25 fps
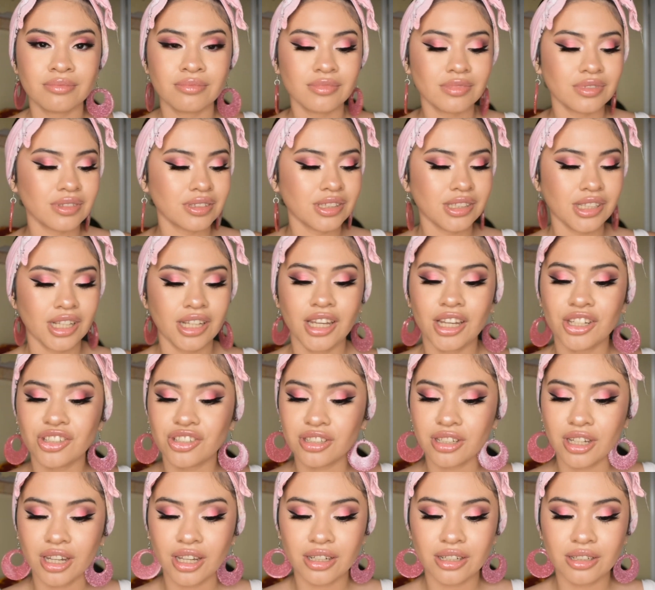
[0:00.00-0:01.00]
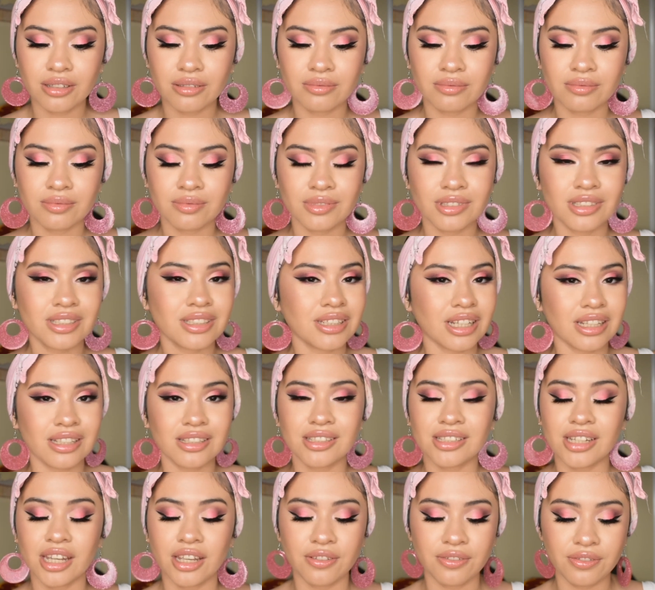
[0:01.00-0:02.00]
stay educated, stay
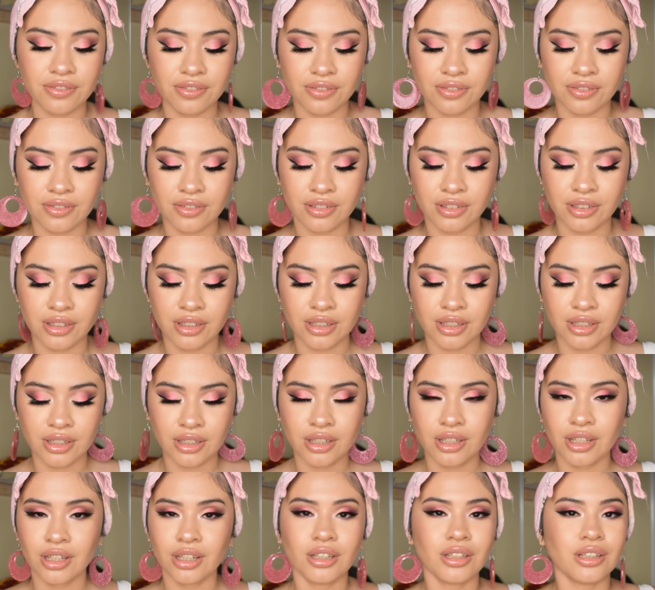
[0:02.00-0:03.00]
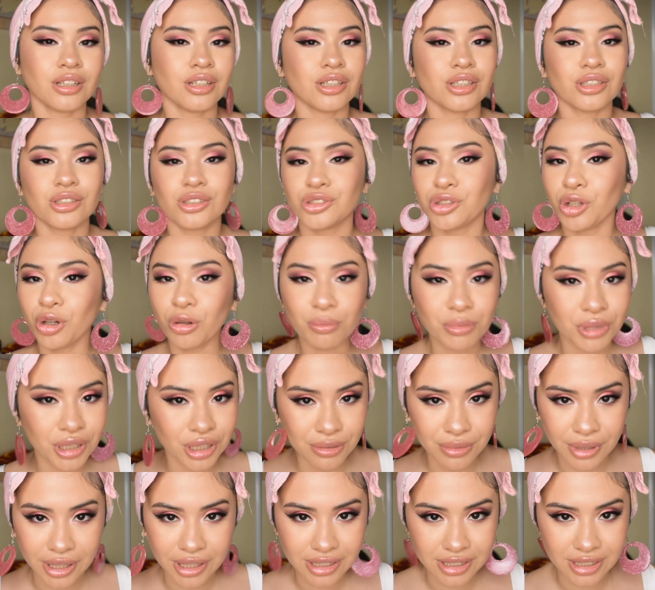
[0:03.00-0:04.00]
safe, don't be a
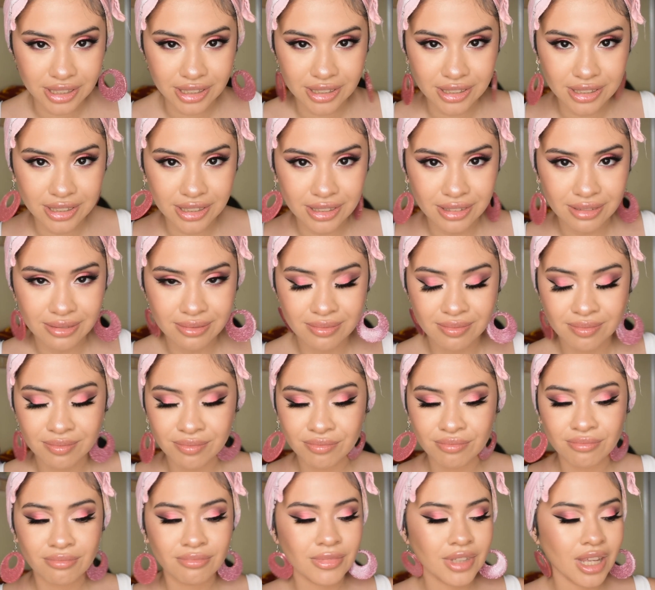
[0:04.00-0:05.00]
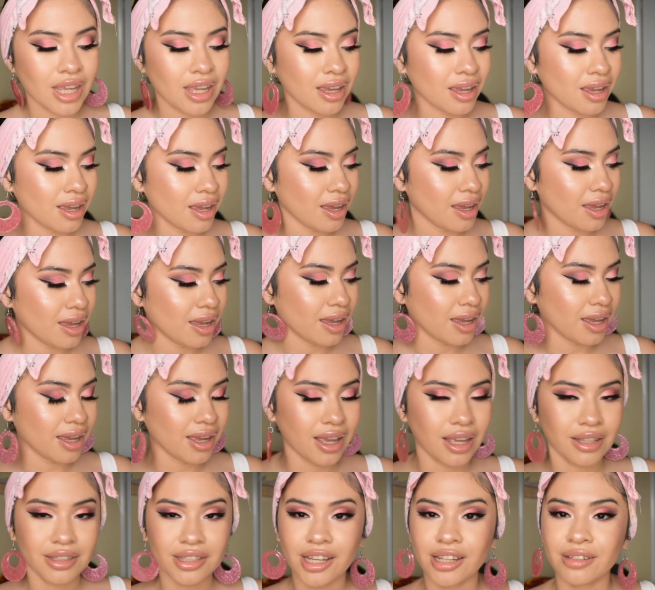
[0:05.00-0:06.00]
racist.
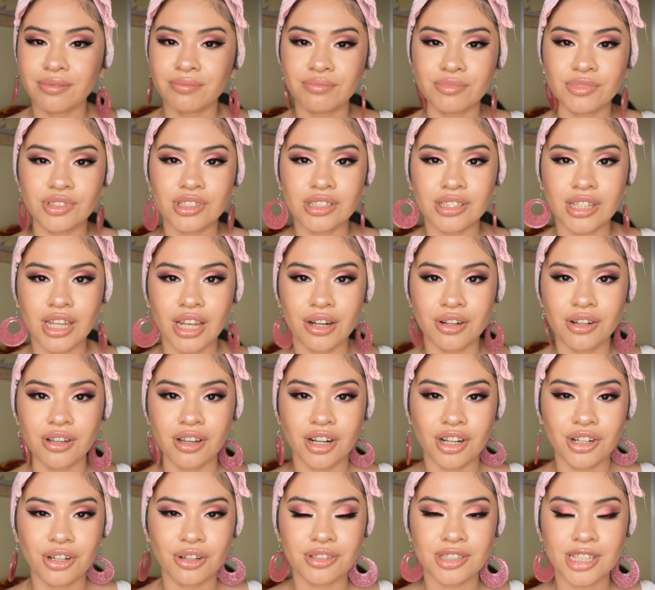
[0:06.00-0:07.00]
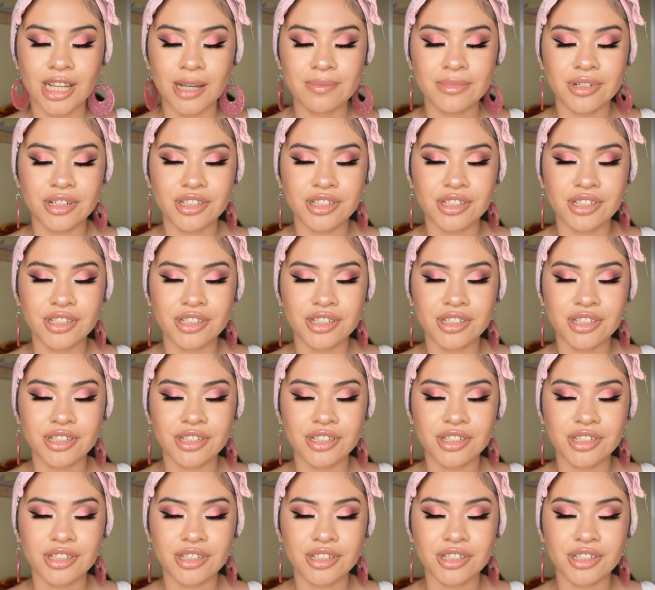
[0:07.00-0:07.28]
And yeah, just carry on. I know times are